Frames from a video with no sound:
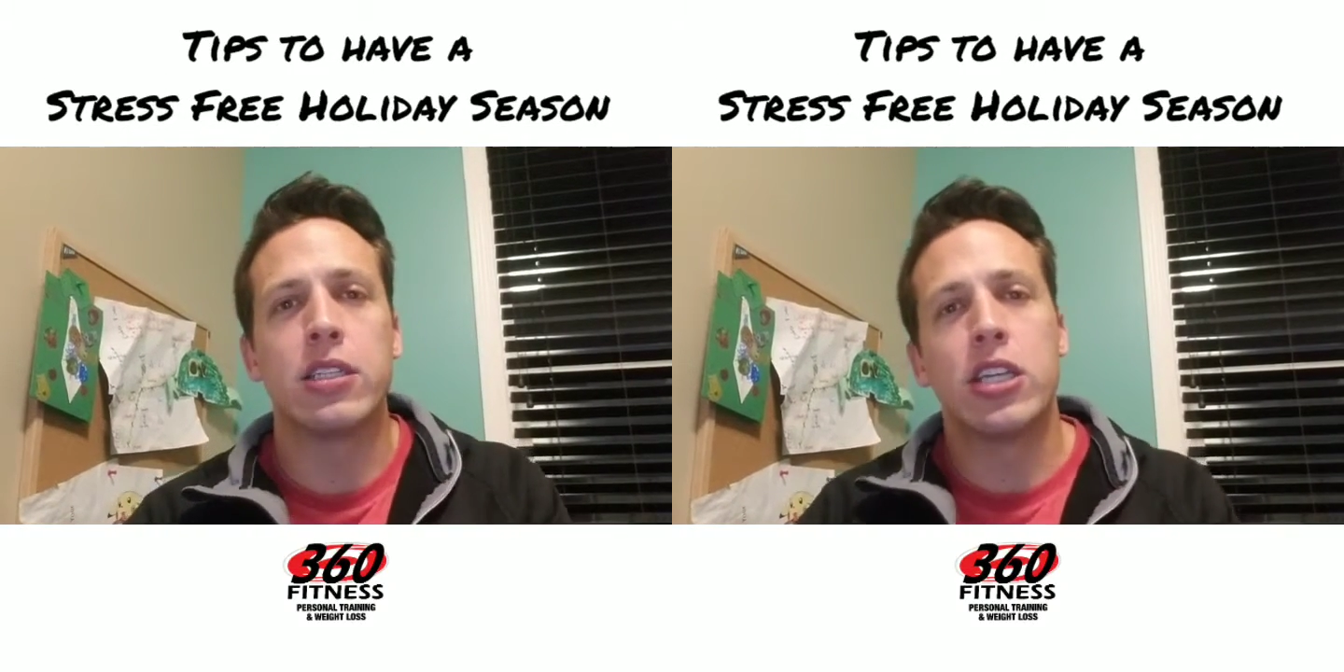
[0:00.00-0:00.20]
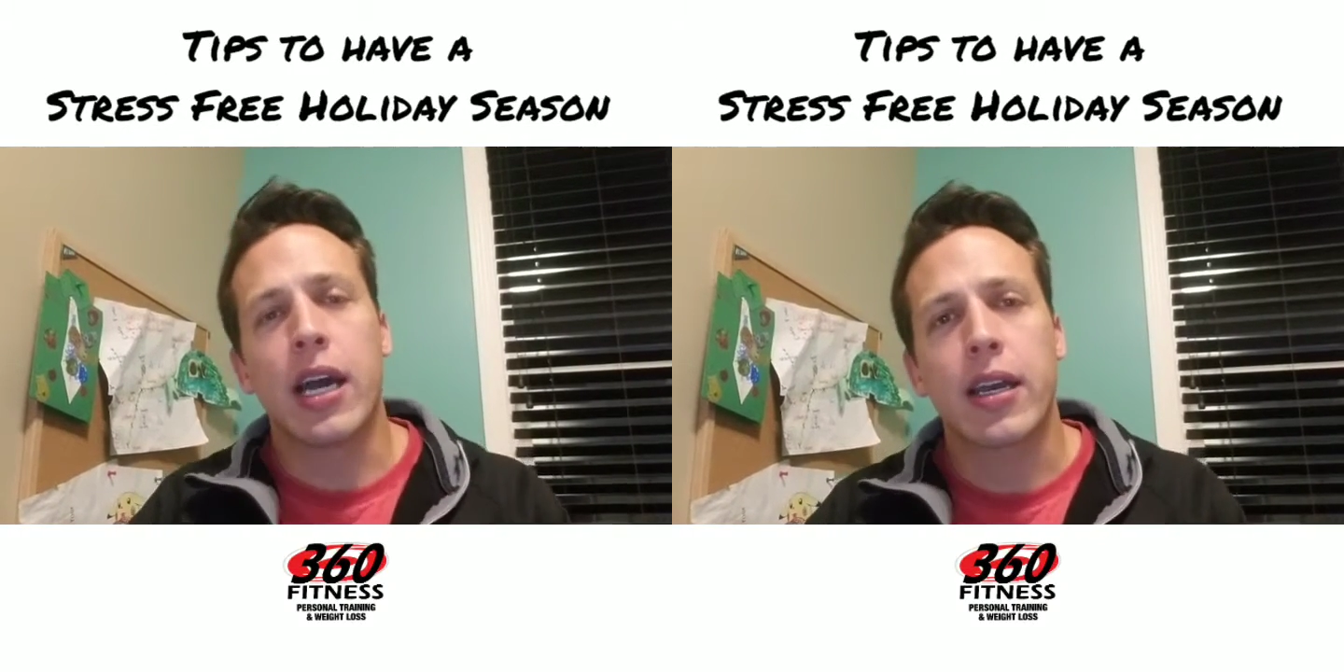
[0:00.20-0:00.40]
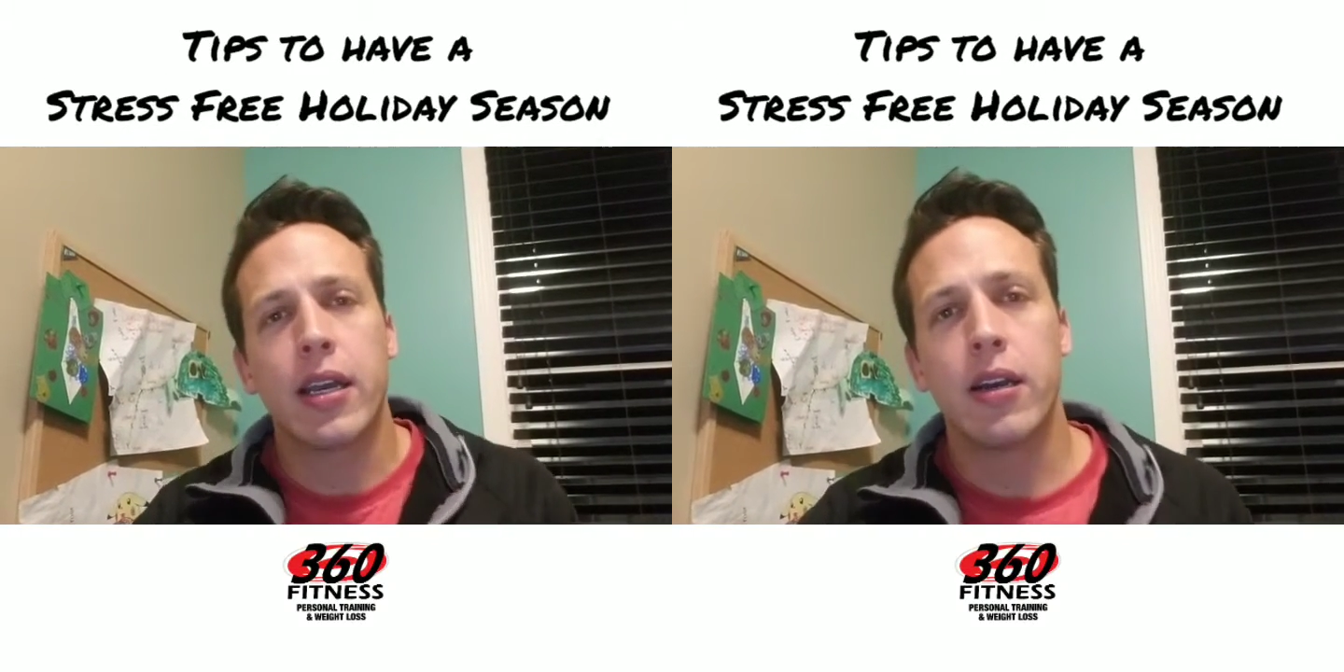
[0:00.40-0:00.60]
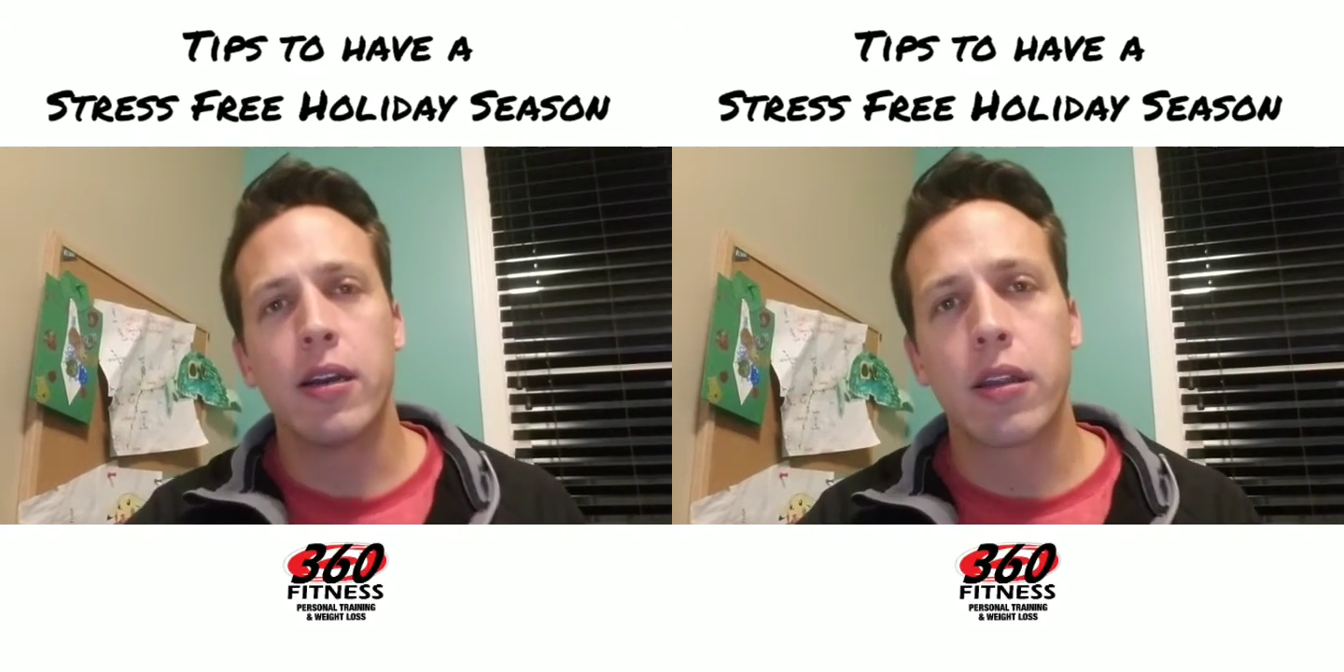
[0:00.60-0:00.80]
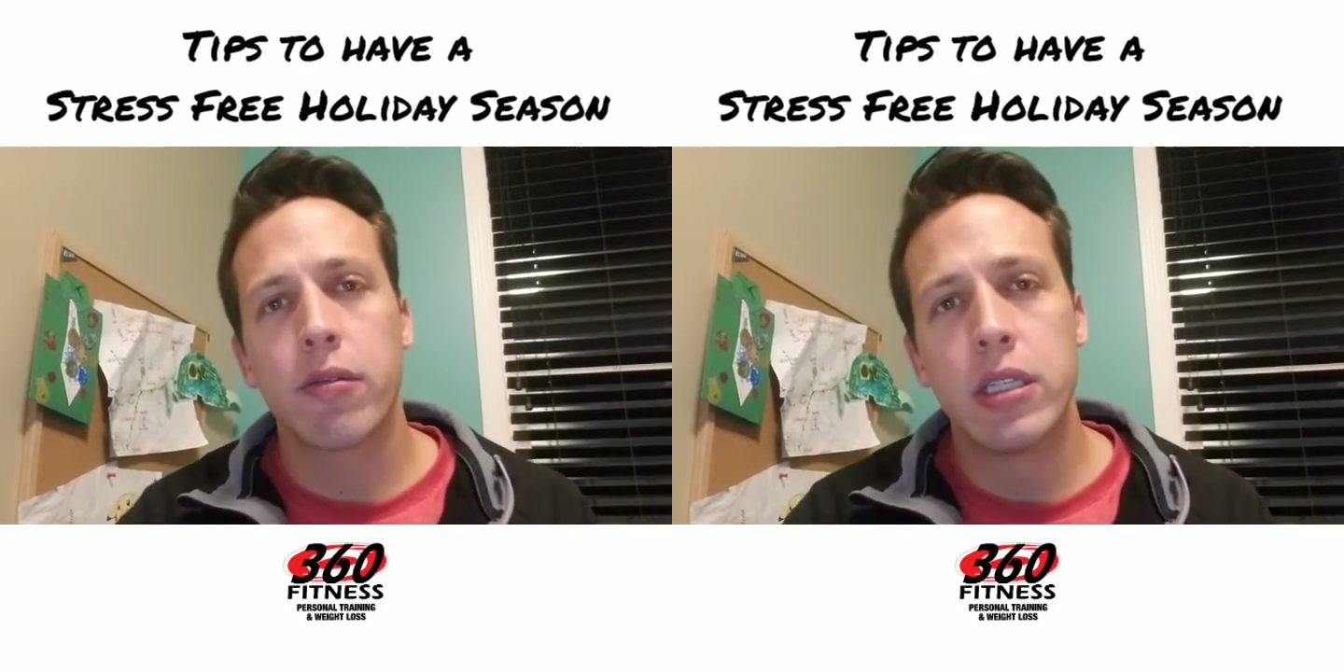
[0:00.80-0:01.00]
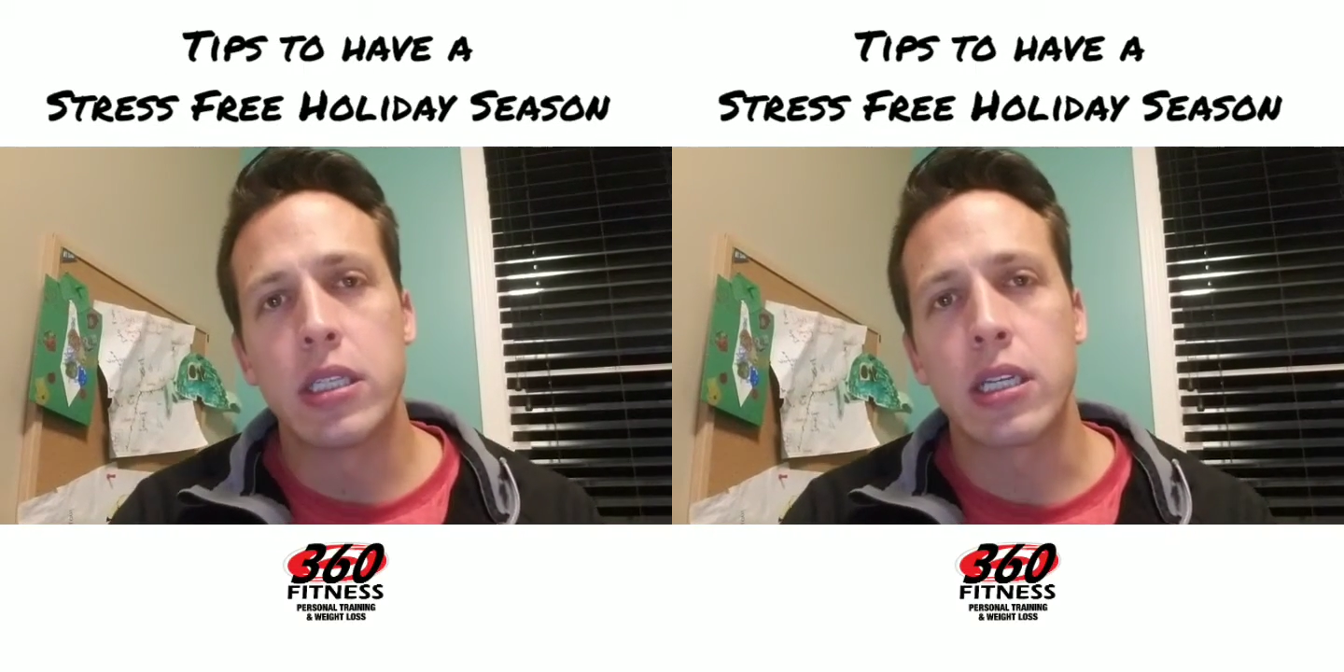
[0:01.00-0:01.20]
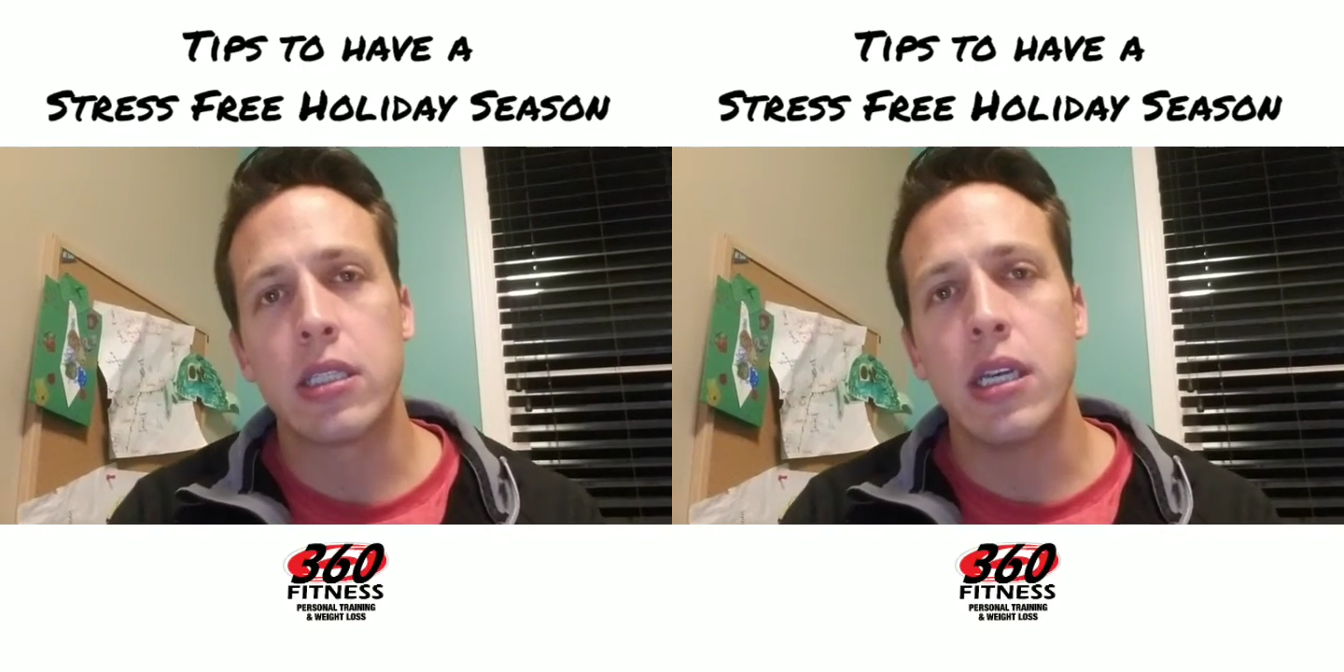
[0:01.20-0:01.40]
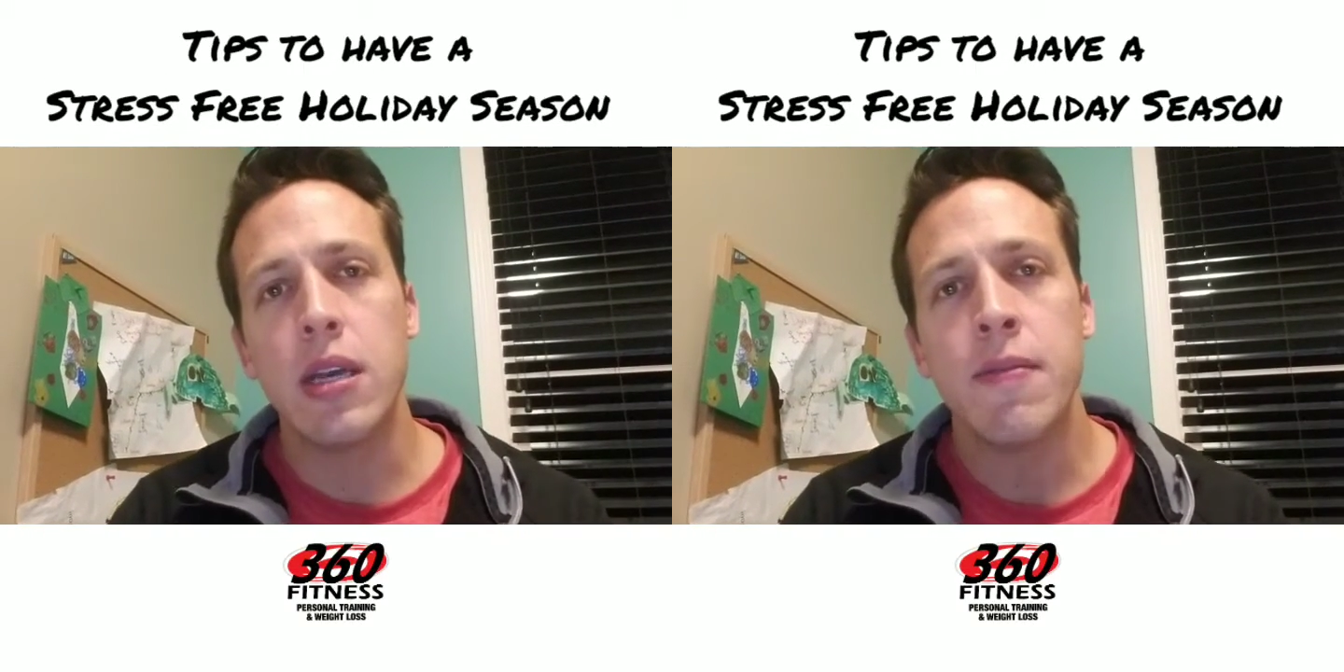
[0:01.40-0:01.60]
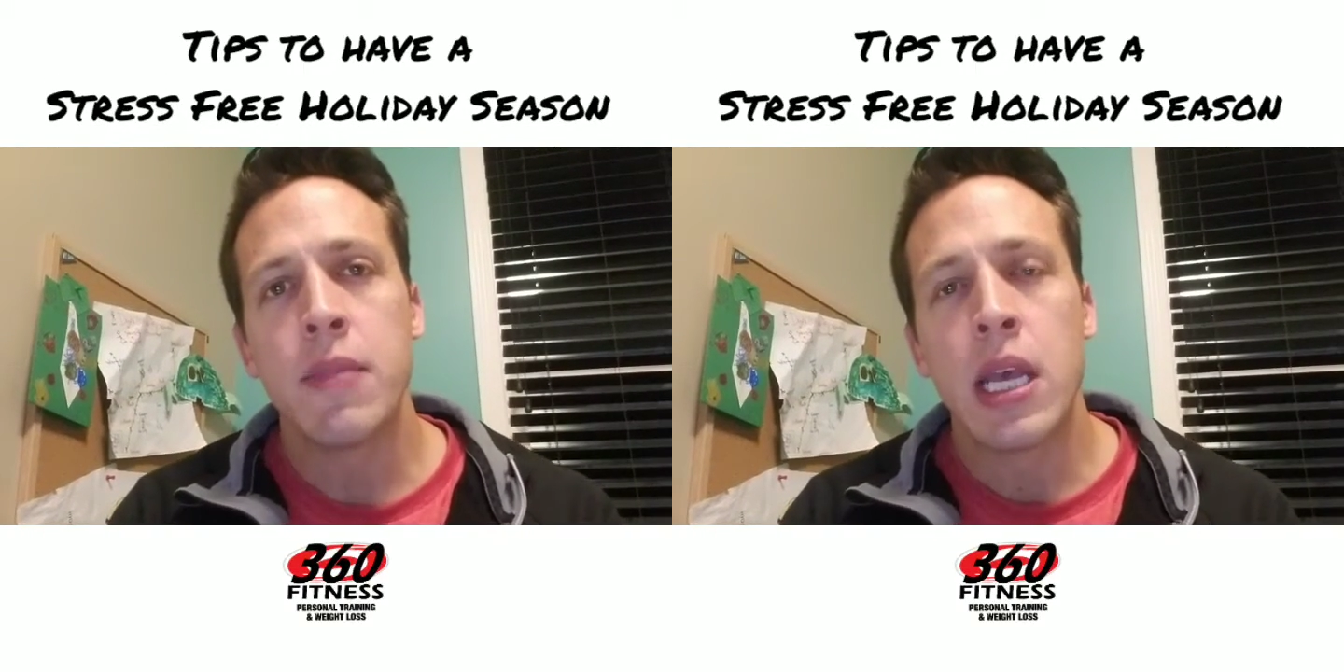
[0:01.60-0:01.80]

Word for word: Jack here at 360.